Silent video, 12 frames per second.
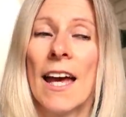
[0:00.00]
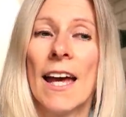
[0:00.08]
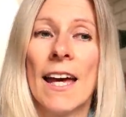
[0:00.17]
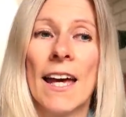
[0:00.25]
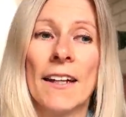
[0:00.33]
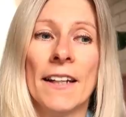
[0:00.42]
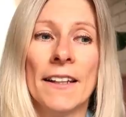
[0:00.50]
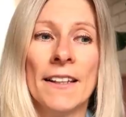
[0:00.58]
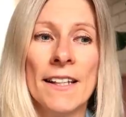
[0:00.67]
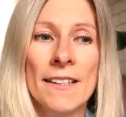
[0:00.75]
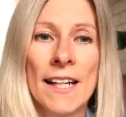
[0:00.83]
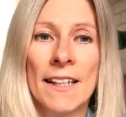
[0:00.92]
And
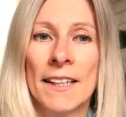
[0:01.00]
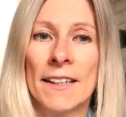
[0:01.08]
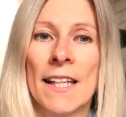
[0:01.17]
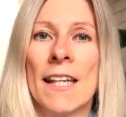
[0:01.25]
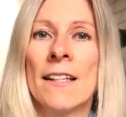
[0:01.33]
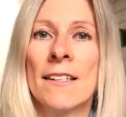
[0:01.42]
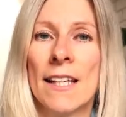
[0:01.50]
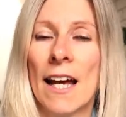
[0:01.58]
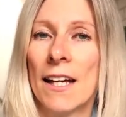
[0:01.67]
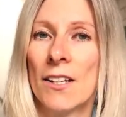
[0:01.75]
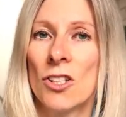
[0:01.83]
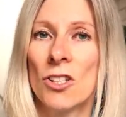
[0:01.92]
these are the things
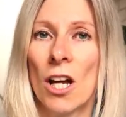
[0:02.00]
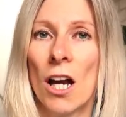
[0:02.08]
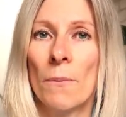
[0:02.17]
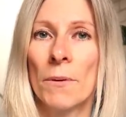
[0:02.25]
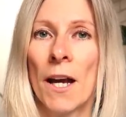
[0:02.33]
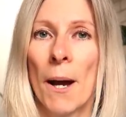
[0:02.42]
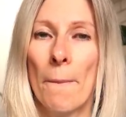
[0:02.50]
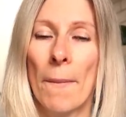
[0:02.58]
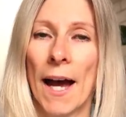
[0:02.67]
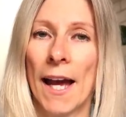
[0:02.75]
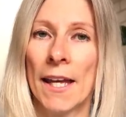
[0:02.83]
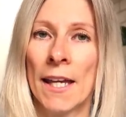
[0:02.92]
I stopped
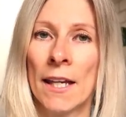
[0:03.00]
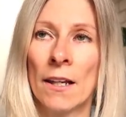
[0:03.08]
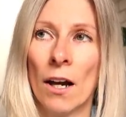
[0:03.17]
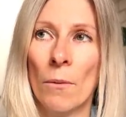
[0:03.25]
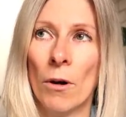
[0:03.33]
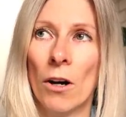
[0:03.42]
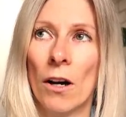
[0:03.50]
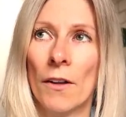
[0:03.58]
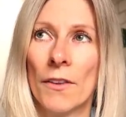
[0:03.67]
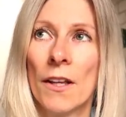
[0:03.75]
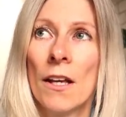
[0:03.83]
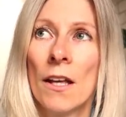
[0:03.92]
buying
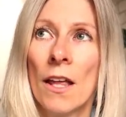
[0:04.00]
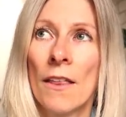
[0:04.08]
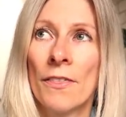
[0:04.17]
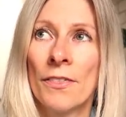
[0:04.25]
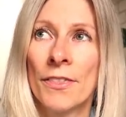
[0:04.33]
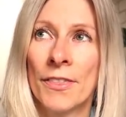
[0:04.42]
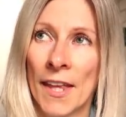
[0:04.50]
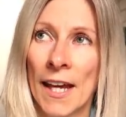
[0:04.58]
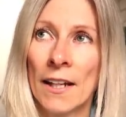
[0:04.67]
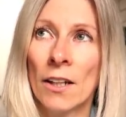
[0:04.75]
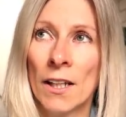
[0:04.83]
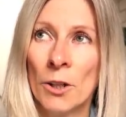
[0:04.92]
about
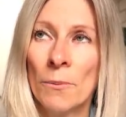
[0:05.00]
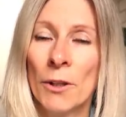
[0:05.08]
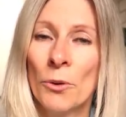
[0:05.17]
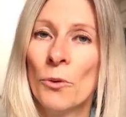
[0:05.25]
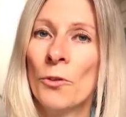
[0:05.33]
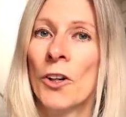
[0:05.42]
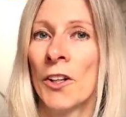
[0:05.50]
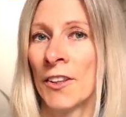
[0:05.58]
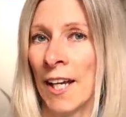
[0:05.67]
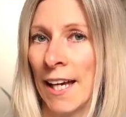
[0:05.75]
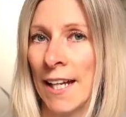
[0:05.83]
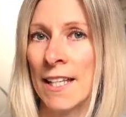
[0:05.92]
a little bit over
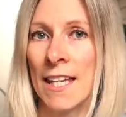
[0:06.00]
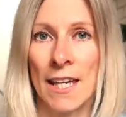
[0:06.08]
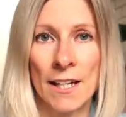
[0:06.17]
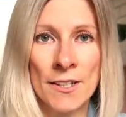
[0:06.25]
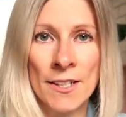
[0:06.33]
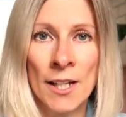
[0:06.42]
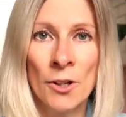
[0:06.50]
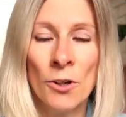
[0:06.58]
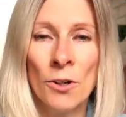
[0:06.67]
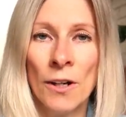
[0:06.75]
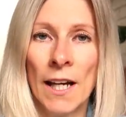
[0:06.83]
10 years ago.